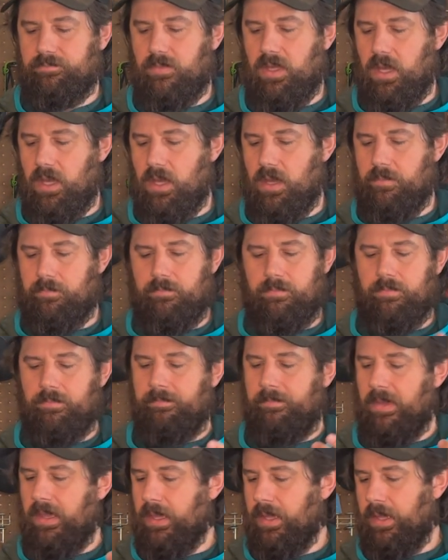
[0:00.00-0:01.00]

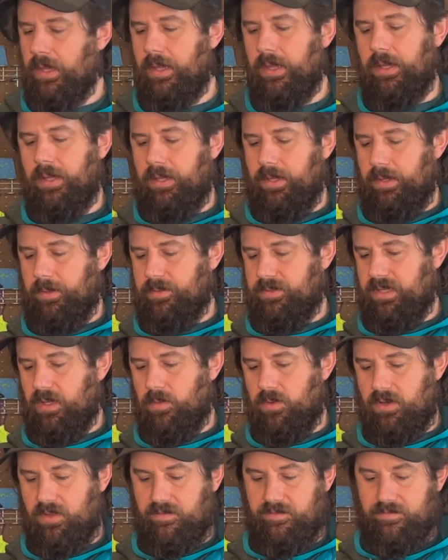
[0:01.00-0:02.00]
It was like
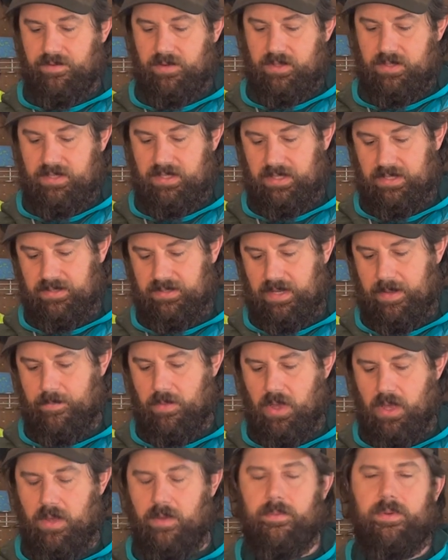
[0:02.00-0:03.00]
one of the first things I
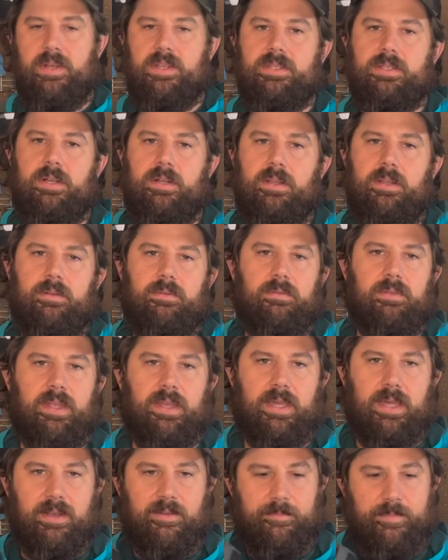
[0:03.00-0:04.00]
bought when I started
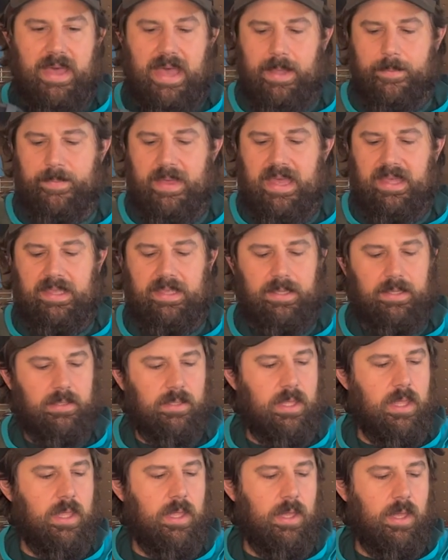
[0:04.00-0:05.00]
like kind of backpacking,
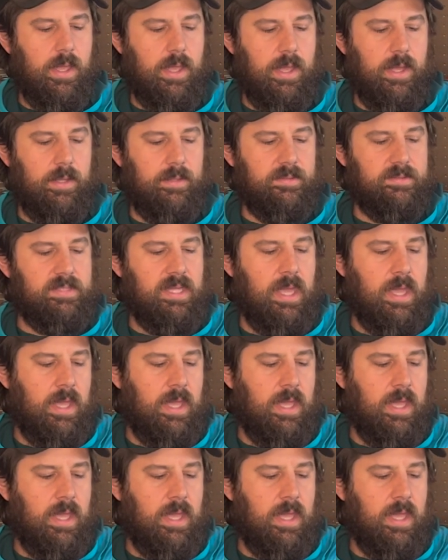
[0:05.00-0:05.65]
and